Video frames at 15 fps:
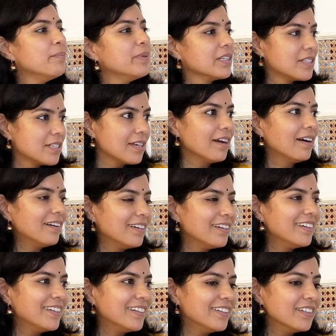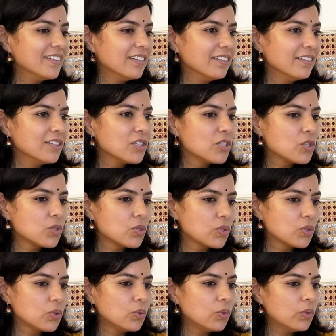but yeah,
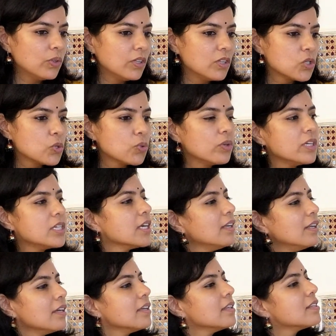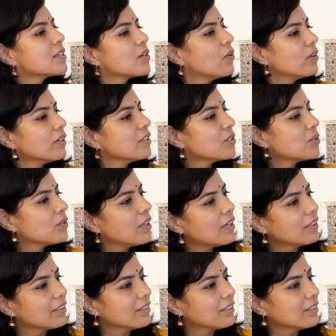so the storytelling is according to that.